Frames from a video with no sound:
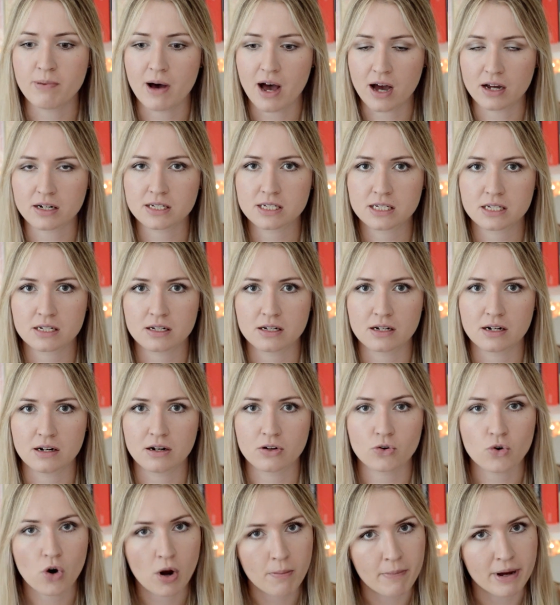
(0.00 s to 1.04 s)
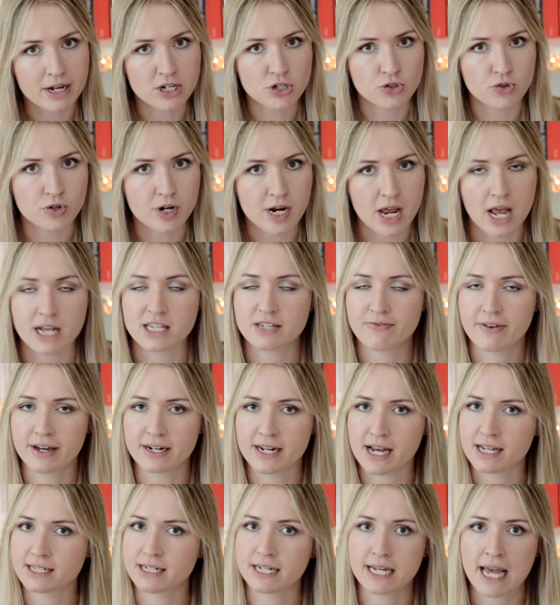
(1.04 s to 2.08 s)
But La Grande Metairie is a
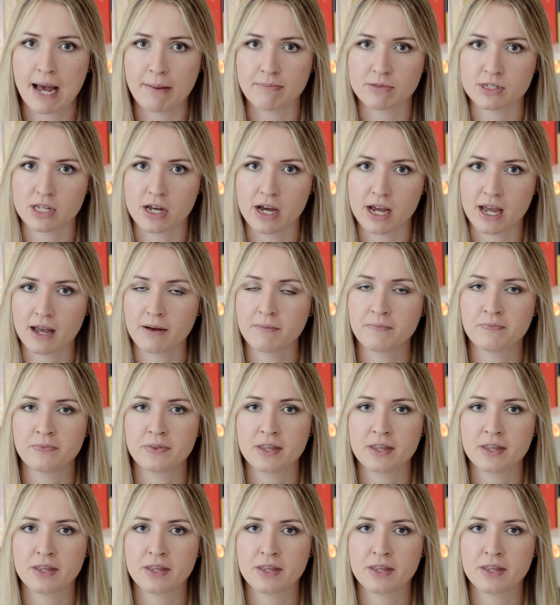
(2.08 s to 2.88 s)
fantastic campsite,